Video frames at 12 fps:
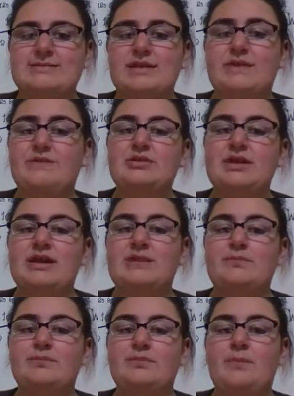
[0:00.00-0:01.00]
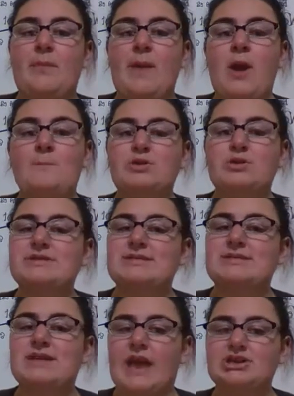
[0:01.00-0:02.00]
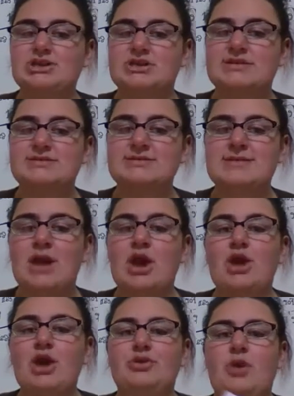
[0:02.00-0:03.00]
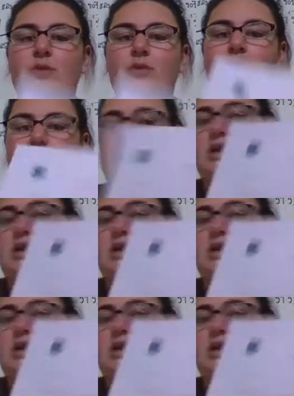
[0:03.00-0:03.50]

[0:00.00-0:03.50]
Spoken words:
If you did presentations, you don't need one